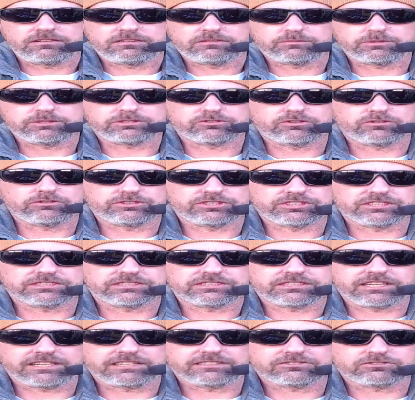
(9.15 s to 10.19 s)
Petrosyan
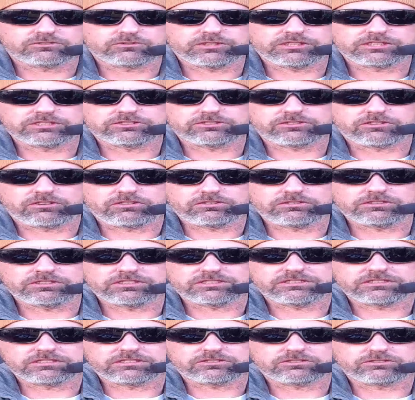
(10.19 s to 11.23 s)
stands 3 inches taller, he's
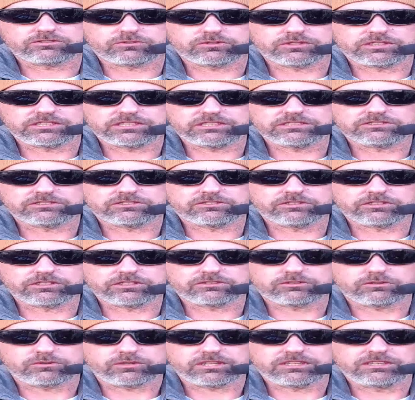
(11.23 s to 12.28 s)
6'3", he's
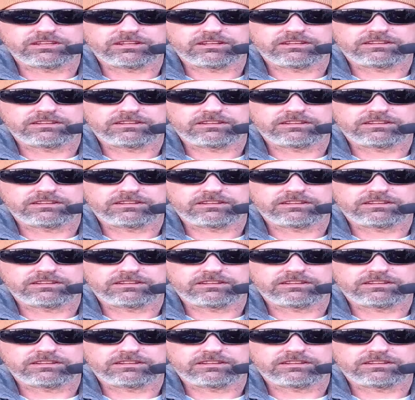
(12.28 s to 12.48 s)
33.